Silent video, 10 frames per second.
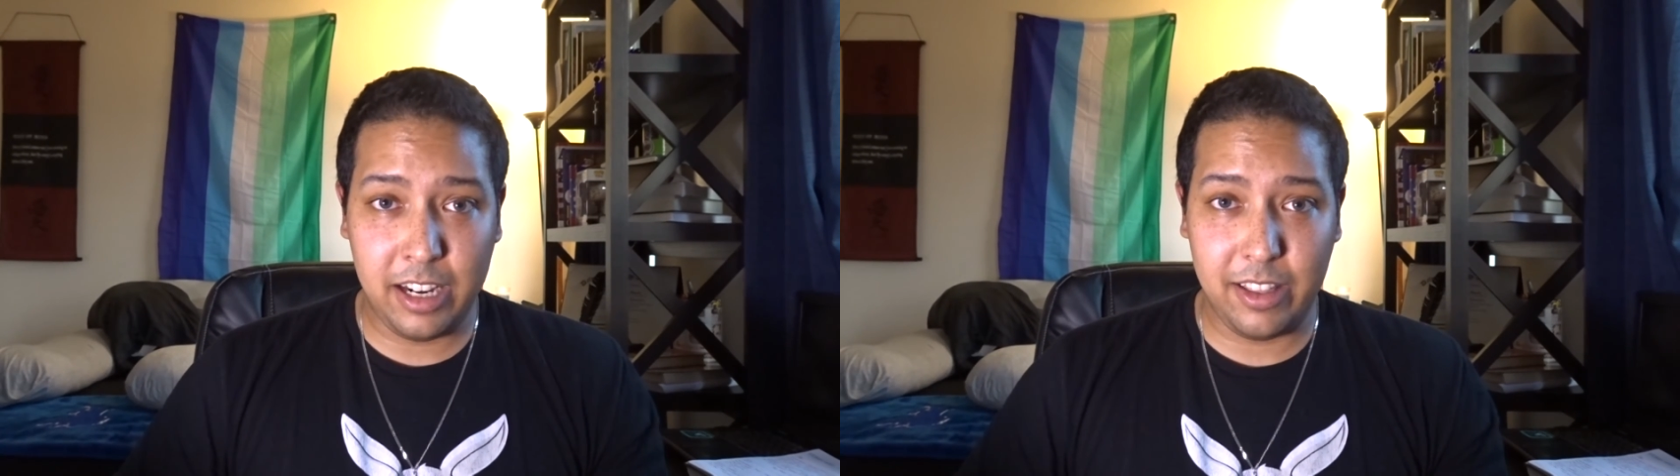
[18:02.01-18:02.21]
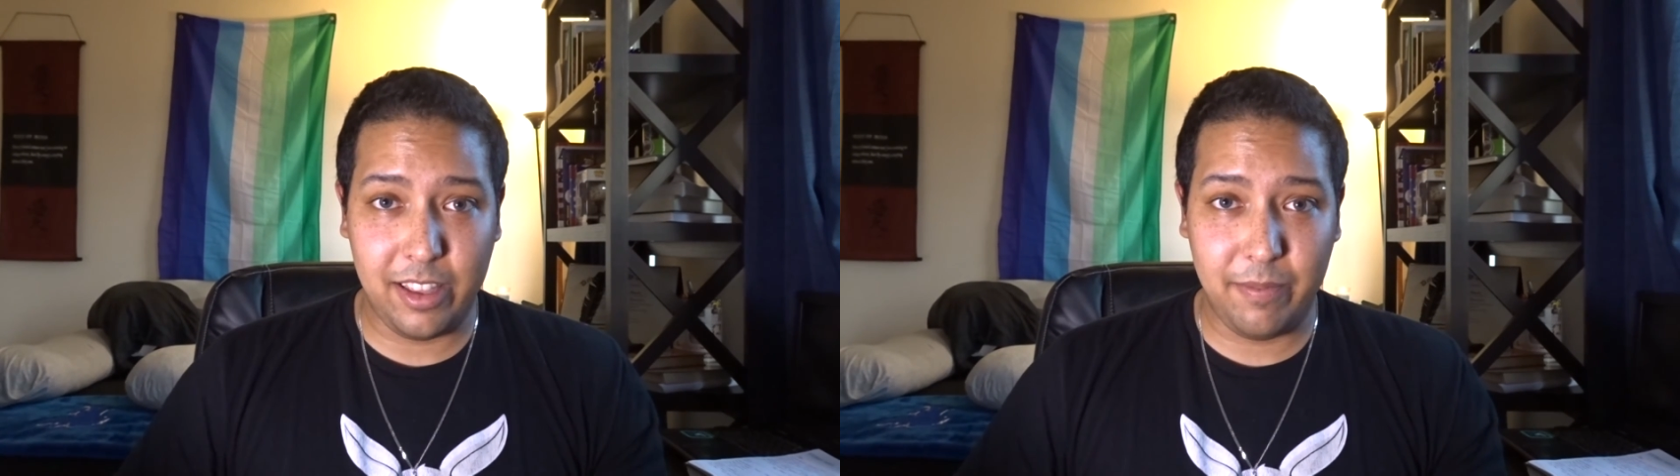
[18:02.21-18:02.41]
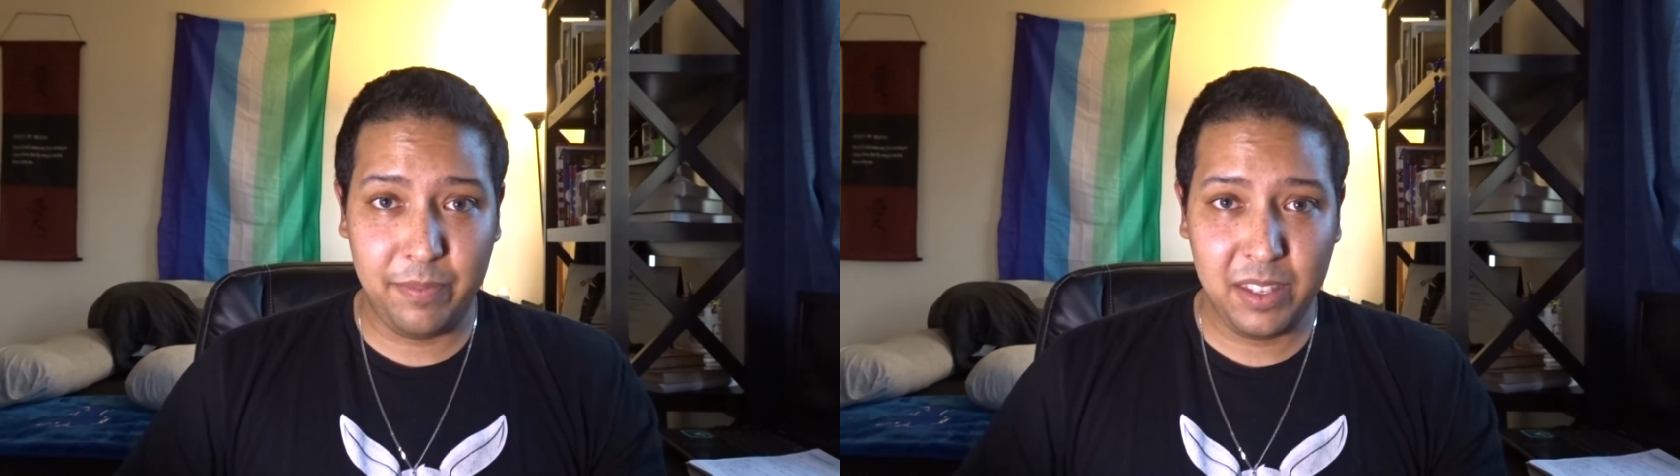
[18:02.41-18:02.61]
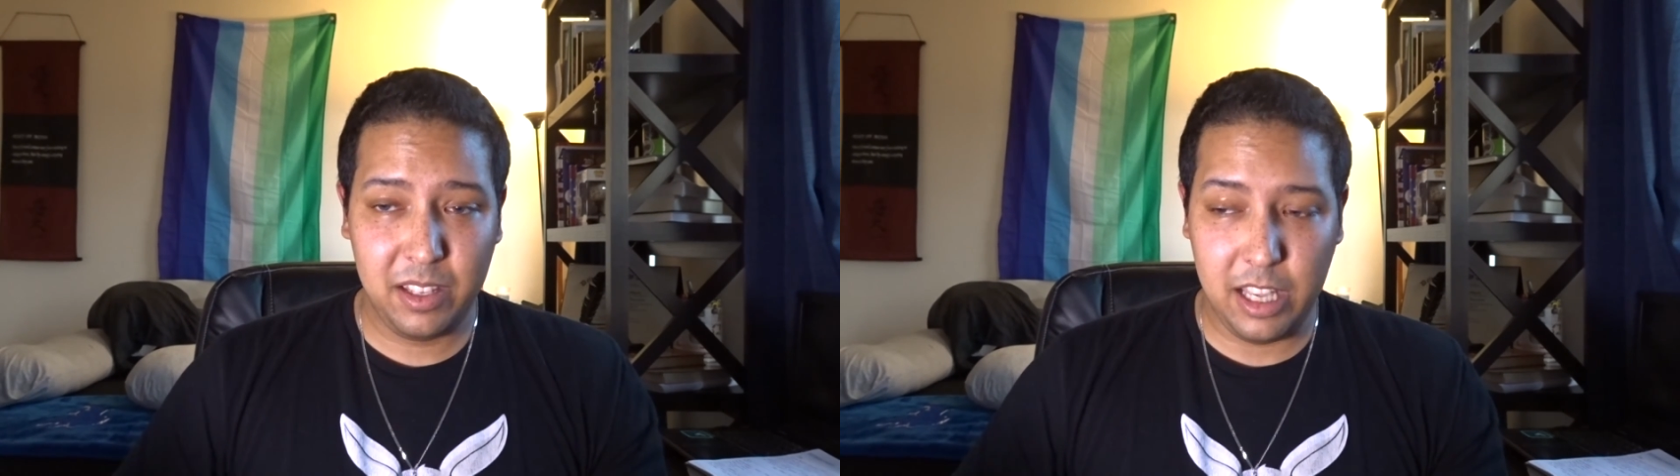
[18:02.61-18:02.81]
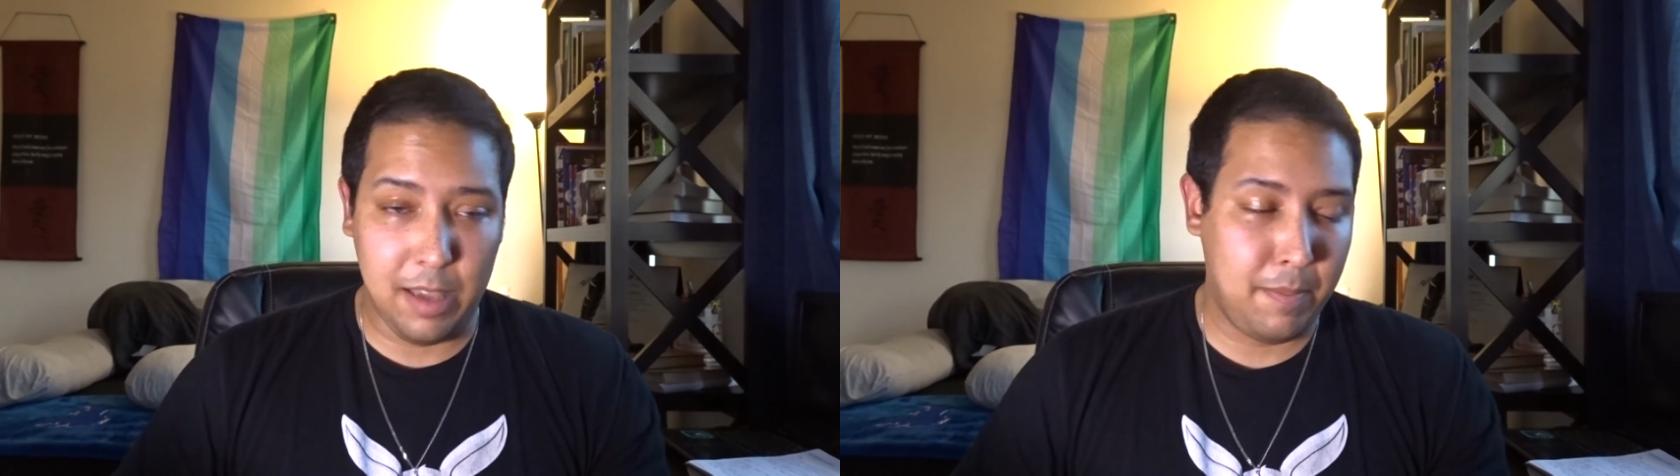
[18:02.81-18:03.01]
of them.
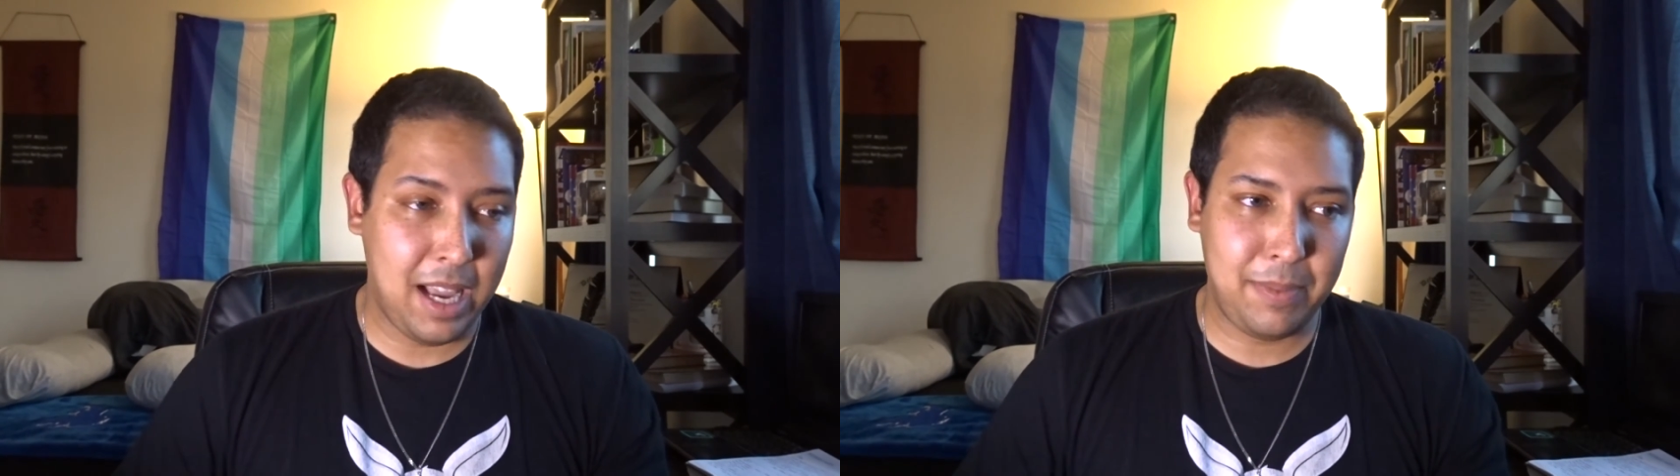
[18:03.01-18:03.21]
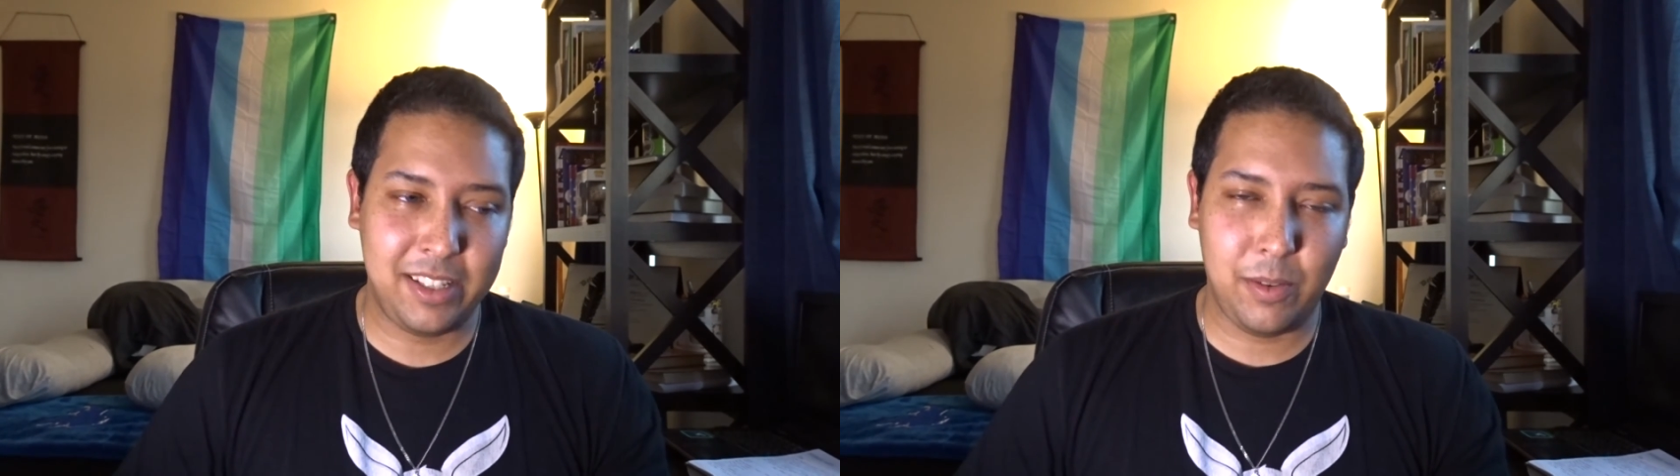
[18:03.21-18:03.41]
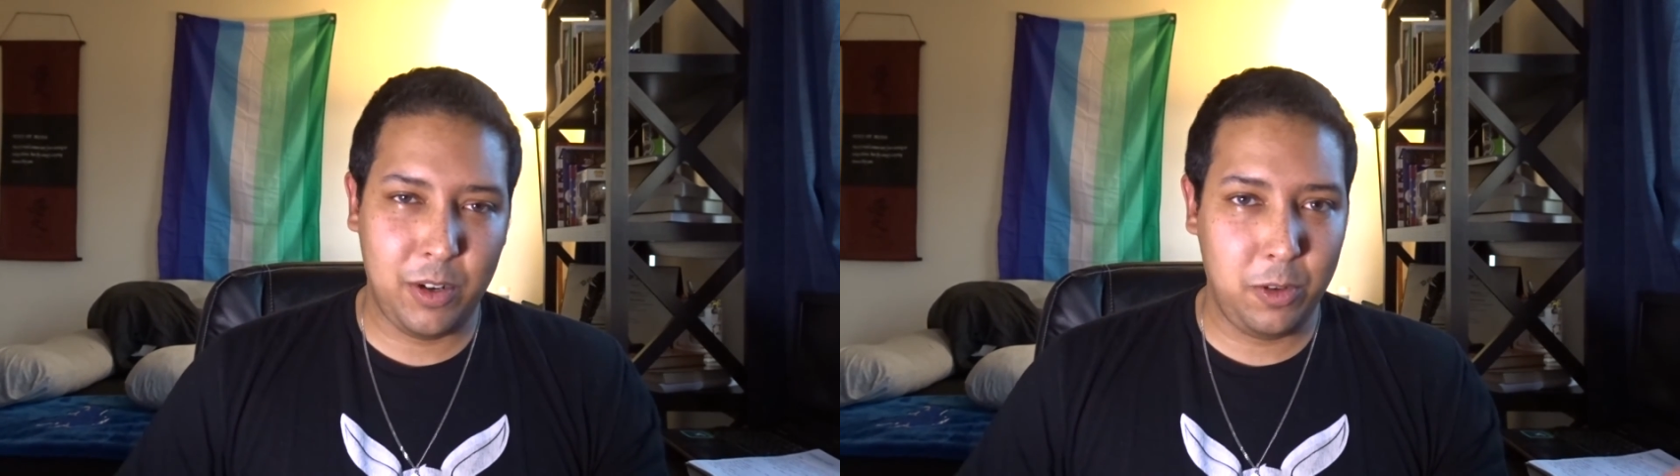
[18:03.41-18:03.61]
It might be someone